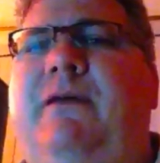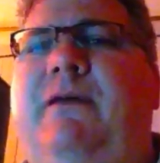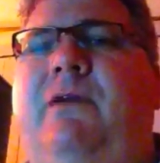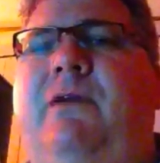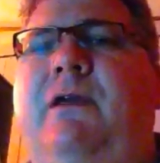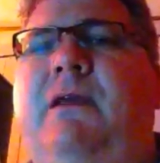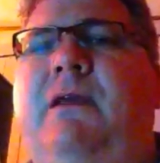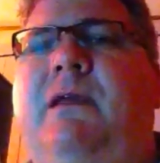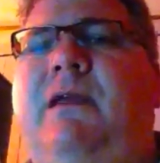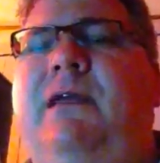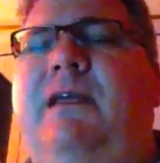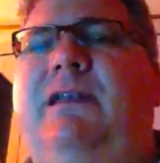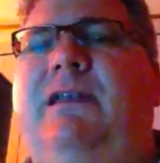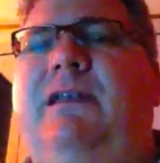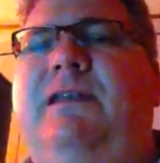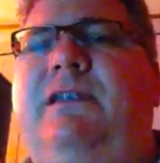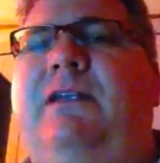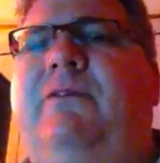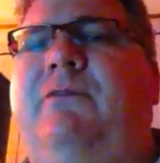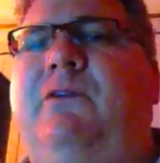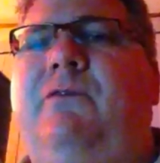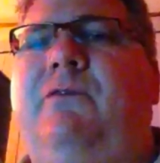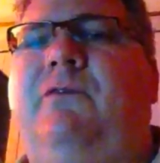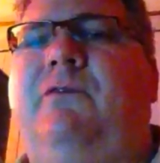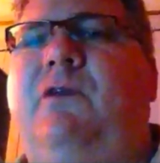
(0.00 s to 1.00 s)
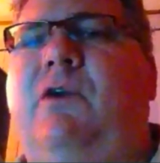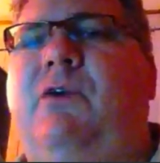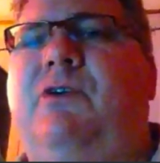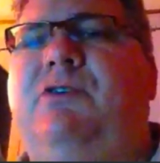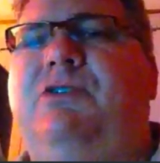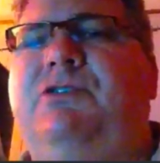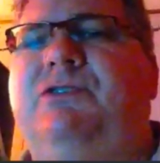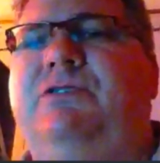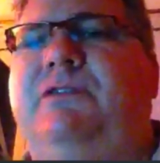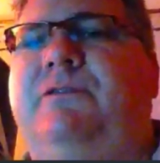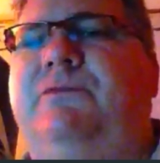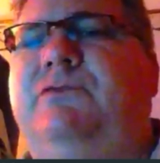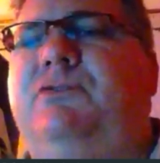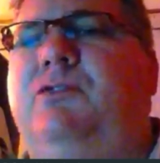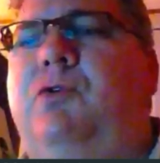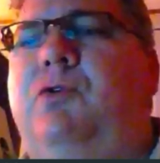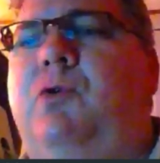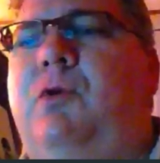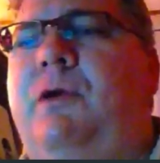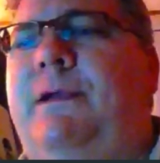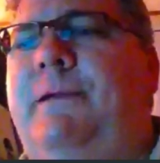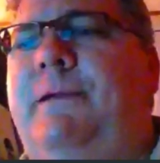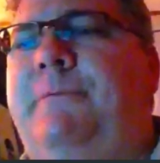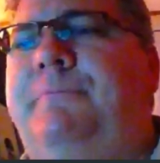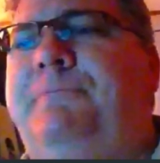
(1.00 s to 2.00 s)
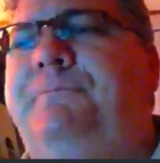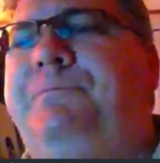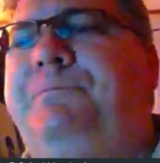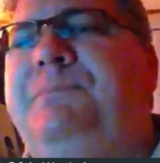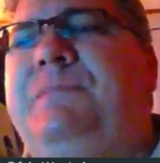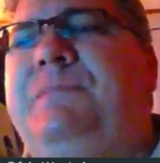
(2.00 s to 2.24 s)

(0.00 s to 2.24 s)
have different versions of Droid.